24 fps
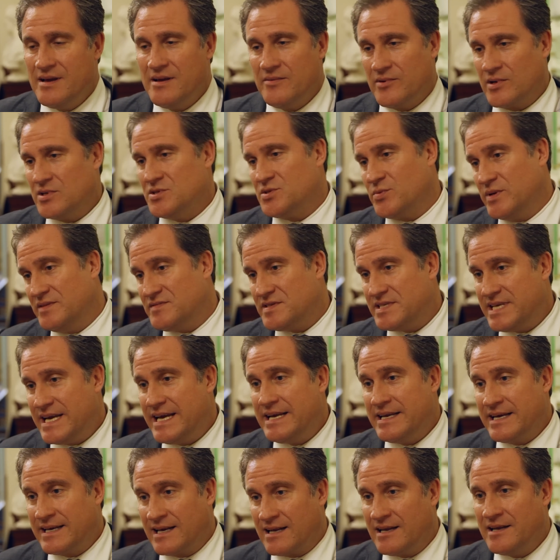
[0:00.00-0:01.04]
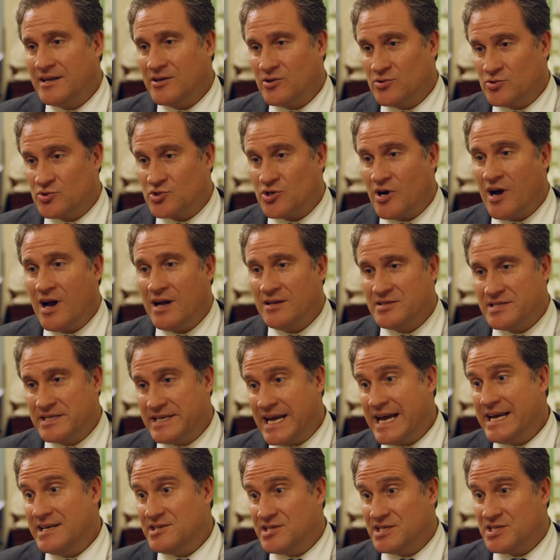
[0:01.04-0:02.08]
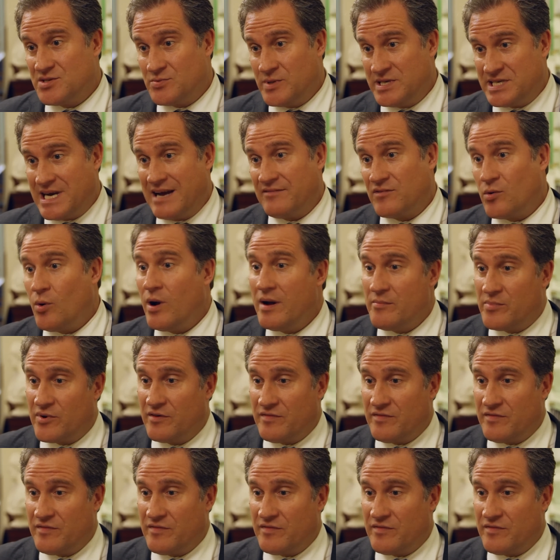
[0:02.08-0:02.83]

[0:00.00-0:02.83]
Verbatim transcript: because we've seen in clinical trials that agents which have quite